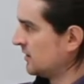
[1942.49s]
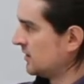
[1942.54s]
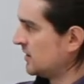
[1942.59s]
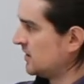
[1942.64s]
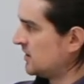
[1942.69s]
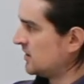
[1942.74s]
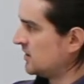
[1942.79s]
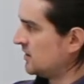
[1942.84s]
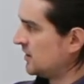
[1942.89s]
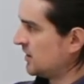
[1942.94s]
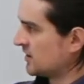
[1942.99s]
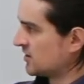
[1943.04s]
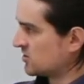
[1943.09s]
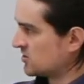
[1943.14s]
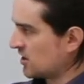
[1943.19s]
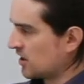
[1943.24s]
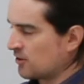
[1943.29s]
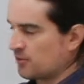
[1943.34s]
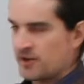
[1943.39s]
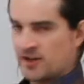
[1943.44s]
the
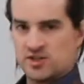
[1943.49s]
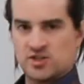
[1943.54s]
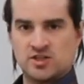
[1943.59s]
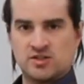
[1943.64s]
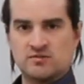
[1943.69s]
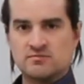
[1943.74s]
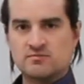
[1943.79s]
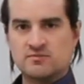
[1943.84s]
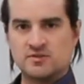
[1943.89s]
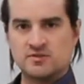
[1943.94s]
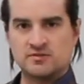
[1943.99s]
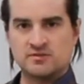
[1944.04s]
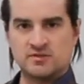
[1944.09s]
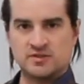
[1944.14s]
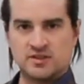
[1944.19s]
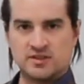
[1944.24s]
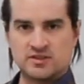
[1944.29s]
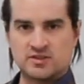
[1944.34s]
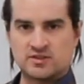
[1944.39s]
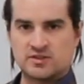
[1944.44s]
acceleration
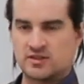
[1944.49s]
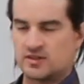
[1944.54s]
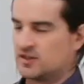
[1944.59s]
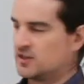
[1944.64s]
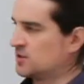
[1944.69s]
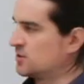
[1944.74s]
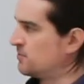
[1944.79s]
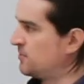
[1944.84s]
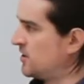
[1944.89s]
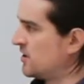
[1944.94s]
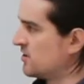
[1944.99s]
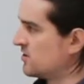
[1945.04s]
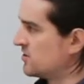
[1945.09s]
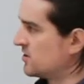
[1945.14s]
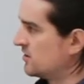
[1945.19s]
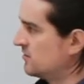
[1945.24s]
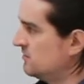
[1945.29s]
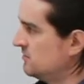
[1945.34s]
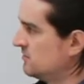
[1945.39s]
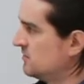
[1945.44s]
that it's uh,
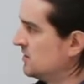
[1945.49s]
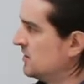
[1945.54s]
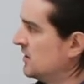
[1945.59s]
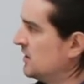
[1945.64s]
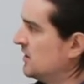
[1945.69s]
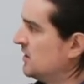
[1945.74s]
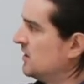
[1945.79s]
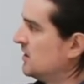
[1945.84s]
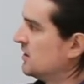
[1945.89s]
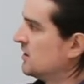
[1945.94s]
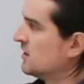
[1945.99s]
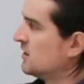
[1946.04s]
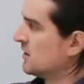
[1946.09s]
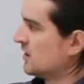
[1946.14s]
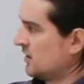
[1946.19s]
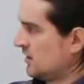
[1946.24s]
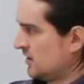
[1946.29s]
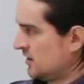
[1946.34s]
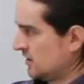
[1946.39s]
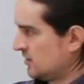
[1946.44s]
experiencing,
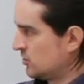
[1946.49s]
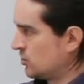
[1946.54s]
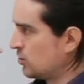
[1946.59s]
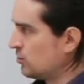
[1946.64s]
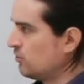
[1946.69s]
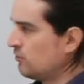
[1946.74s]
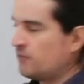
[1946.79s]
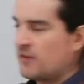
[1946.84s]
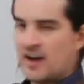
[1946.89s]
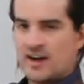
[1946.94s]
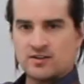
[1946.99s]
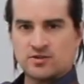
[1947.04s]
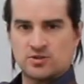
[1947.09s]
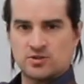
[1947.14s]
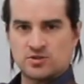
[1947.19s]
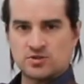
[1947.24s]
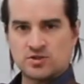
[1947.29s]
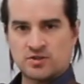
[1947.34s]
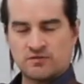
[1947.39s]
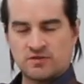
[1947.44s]
uh, two
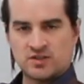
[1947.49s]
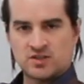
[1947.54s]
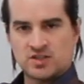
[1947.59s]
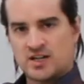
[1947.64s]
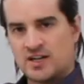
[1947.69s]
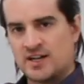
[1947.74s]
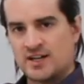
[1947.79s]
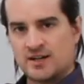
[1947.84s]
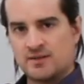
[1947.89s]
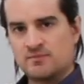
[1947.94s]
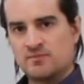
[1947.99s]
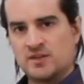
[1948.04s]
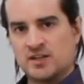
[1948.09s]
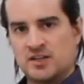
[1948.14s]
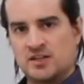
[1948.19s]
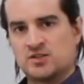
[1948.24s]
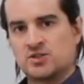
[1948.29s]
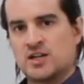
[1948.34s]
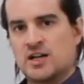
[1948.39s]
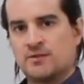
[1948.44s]
factors of the time that
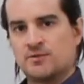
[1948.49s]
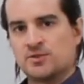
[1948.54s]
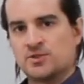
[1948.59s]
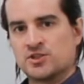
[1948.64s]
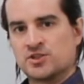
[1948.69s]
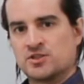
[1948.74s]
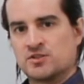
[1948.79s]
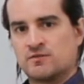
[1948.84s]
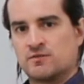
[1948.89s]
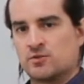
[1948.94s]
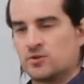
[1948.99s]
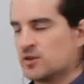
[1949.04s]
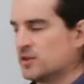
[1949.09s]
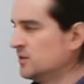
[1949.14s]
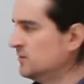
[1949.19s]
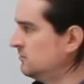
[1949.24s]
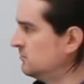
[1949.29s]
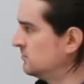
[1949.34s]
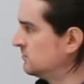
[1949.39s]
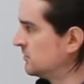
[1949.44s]
it travels
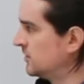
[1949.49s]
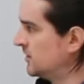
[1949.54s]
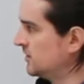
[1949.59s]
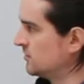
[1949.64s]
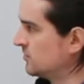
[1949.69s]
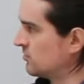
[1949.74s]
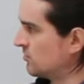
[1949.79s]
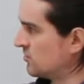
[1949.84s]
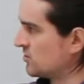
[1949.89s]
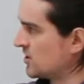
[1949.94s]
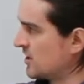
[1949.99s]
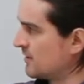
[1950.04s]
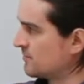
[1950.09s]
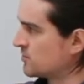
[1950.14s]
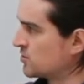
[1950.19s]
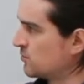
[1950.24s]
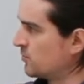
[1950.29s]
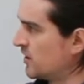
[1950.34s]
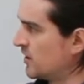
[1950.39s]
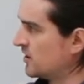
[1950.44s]
for, right, so the time
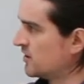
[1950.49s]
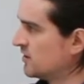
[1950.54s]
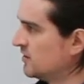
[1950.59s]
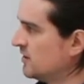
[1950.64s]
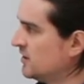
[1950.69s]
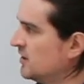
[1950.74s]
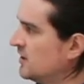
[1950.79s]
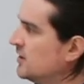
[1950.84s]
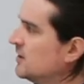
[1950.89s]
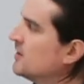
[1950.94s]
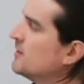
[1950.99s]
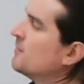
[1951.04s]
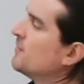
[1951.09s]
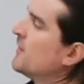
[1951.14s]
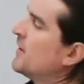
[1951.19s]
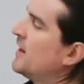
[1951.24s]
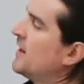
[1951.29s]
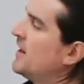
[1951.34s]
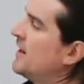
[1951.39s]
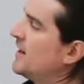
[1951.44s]
squared,
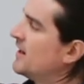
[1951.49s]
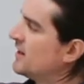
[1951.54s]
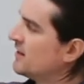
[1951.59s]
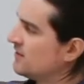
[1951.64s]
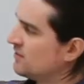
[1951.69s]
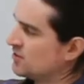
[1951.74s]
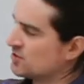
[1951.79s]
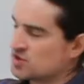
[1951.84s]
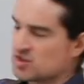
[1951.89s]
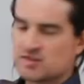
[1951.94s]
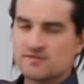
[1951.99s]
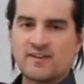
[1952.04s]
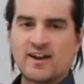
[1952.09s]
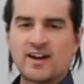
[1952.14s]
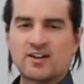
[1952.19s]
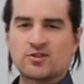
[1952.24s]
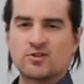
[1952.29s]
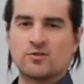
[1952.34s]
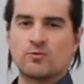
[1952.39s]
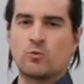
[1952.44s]
and there's this
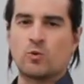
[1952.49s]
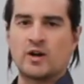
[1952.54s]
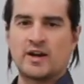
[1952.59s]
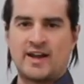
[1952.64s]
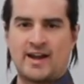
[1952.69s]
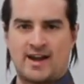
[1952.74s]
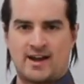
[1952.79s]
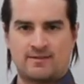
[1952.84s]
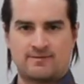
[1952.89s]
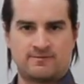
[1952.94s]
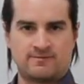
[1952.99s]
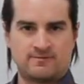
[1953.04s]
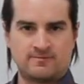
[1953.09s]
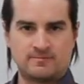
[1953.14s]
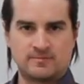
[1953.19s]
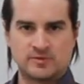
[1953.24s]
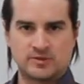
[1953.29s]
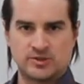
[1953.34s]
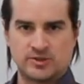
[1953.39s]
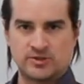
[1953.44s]
factor of one
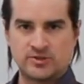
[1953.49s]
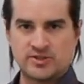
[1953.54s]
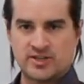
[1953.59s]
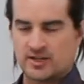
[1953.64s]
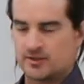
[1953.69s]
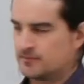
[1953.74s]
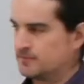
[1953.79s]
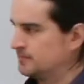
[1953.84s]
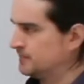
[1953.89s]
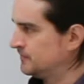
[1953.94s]
half, turns out.